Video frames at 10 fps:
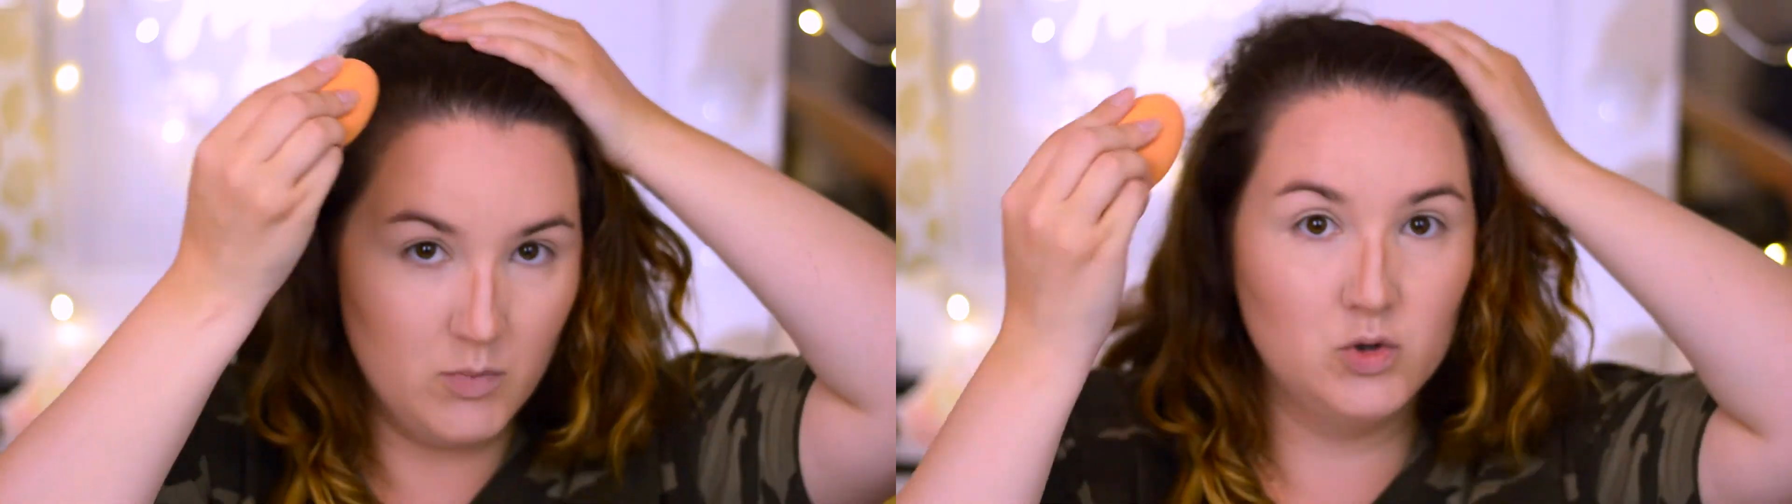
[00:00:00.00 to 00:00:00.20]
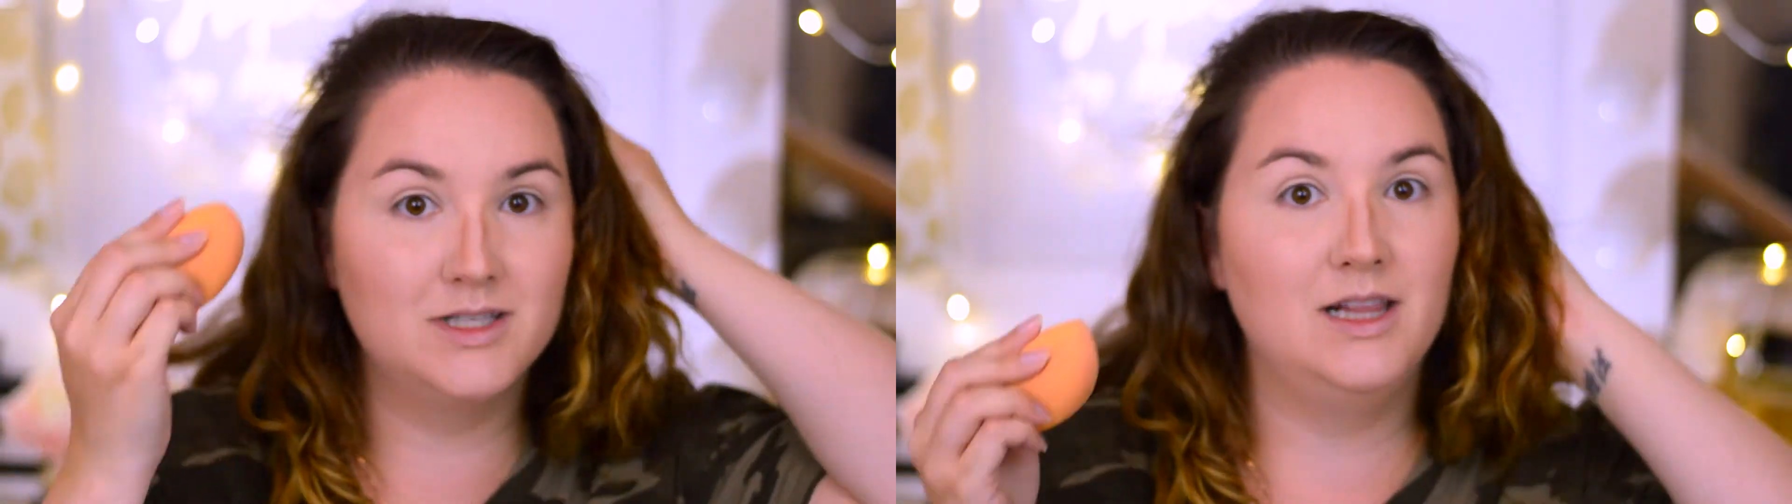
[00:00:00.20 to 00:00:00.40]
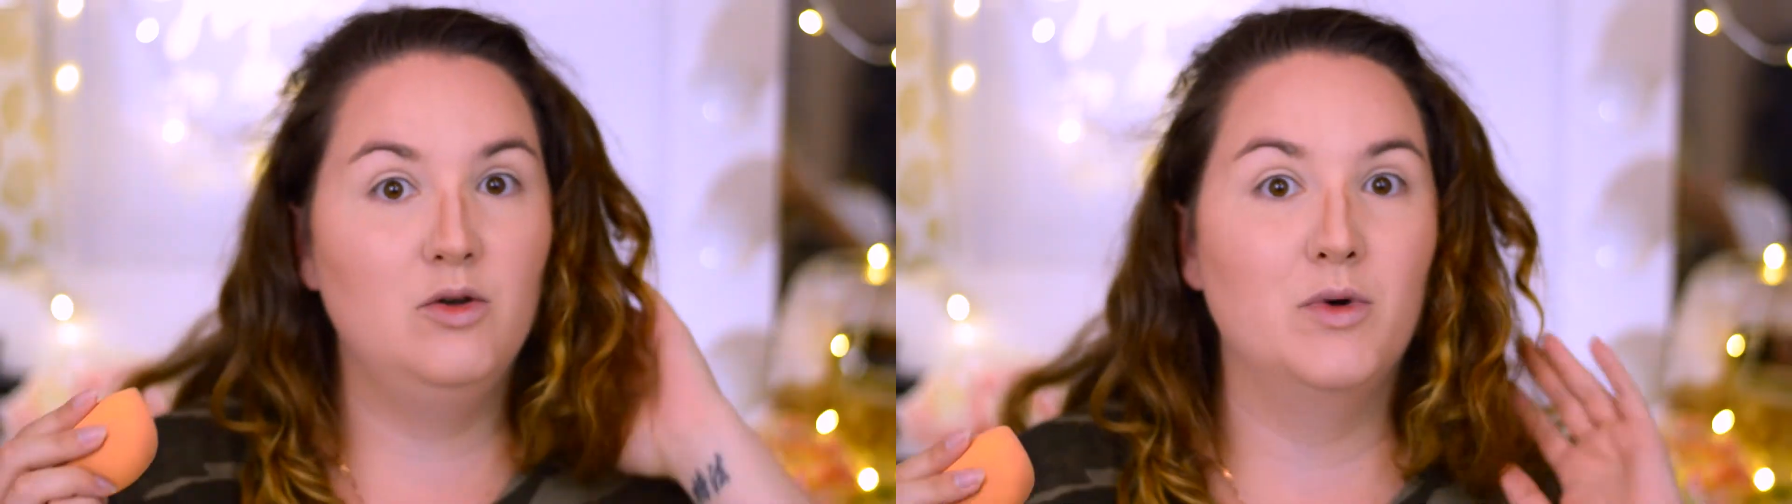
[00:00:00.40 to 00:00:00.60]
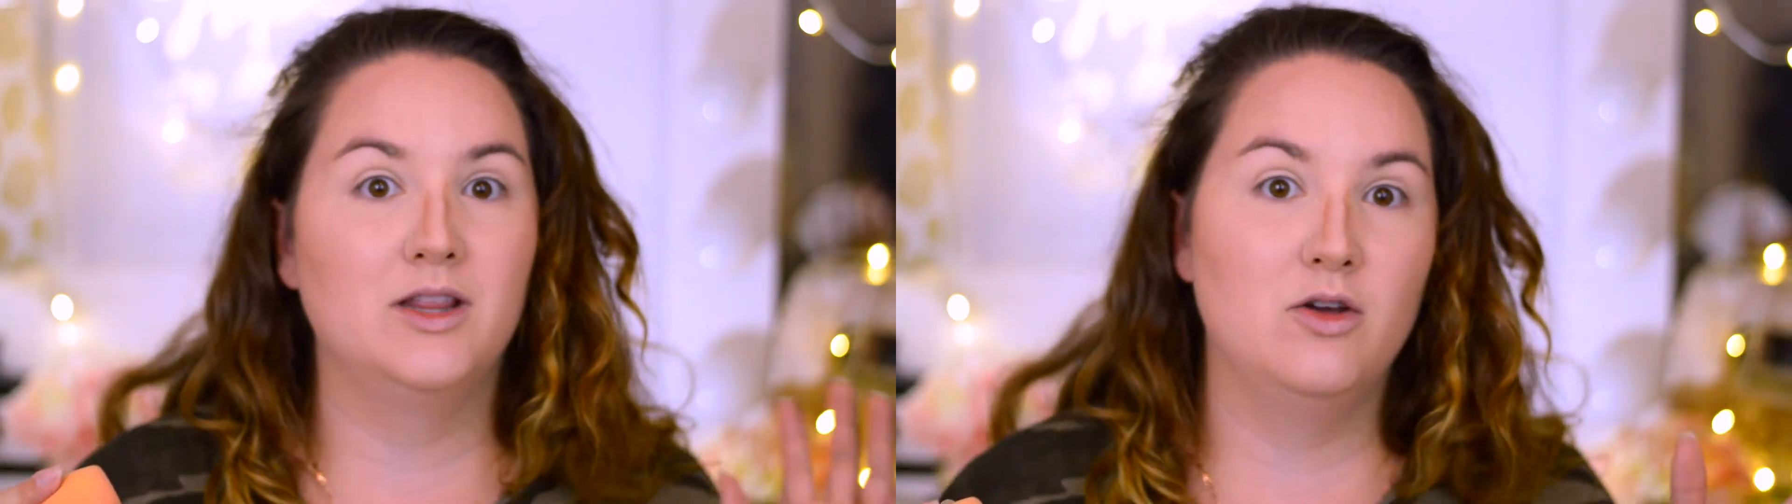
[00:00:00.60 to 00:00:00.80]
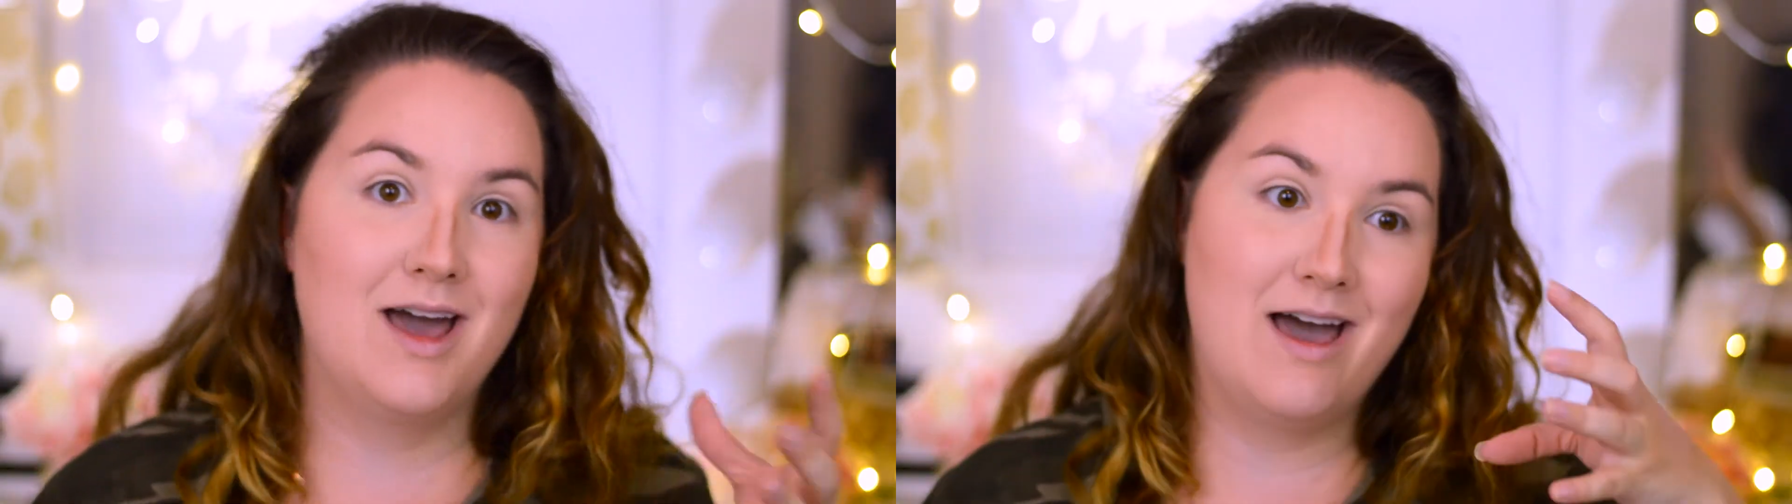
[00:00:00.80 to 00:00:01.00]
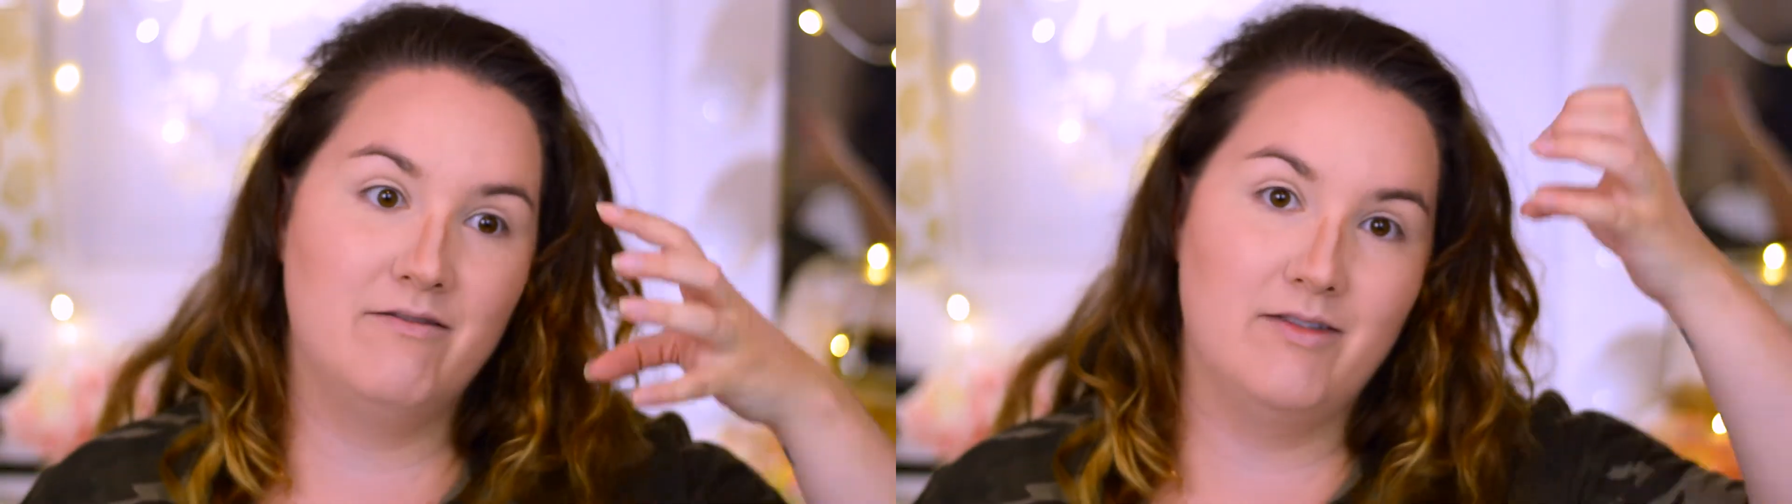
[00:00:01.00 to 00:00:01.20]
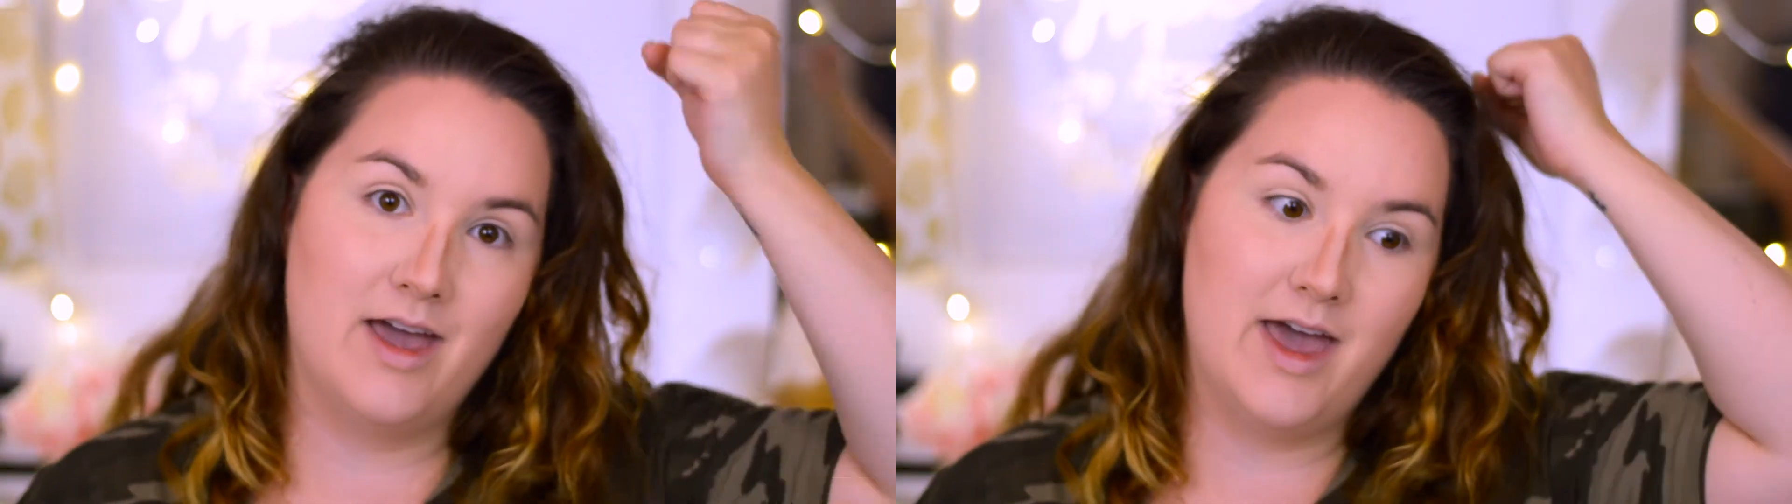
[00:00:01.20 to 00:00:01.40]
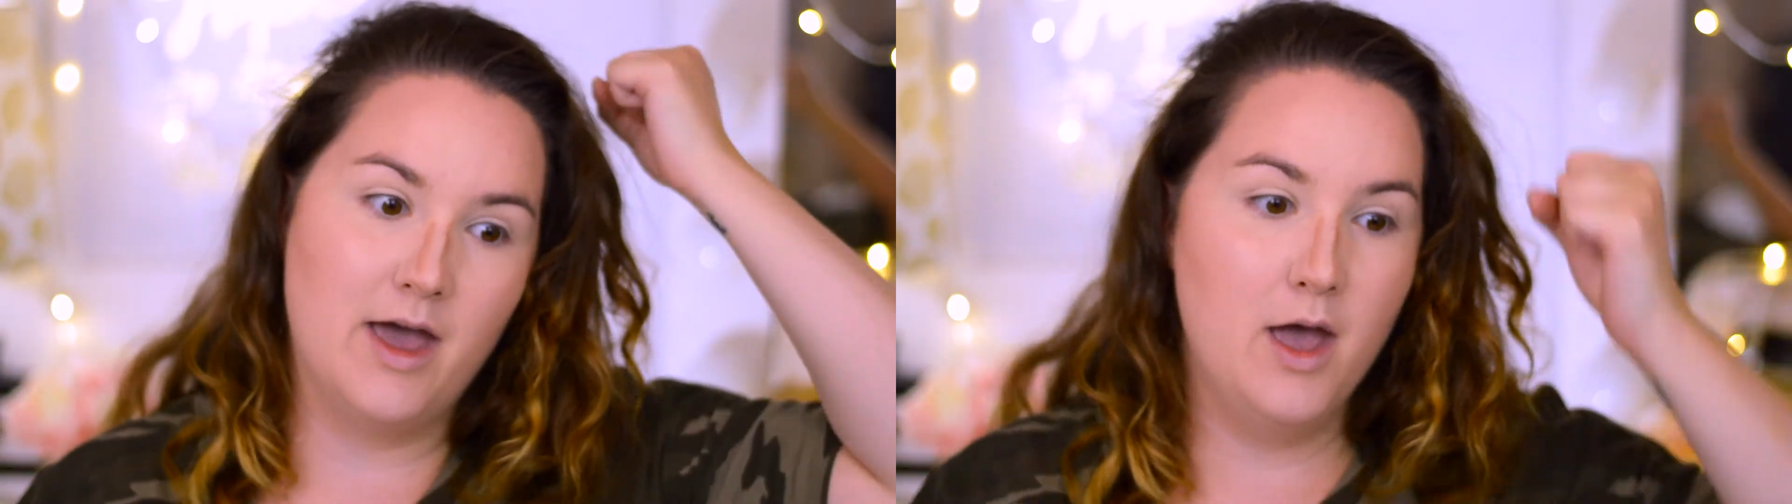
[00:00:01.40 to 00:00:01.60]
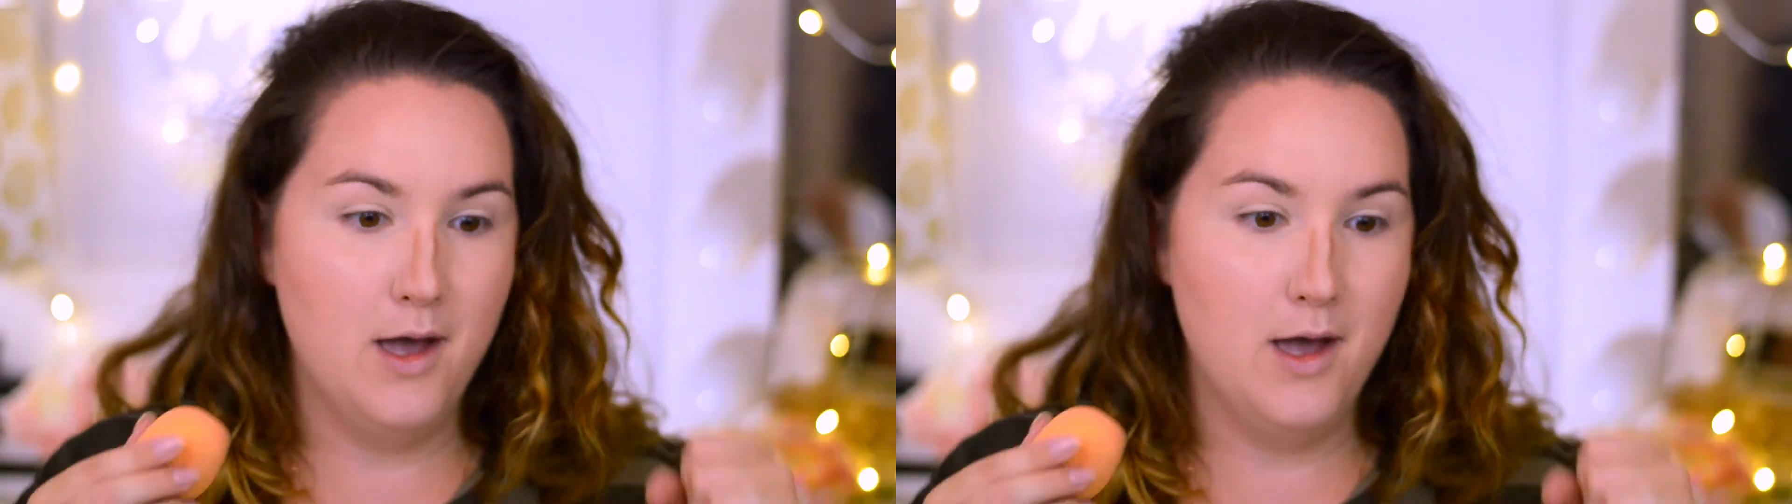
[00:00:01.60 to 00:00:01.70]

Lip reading: mostly when you have a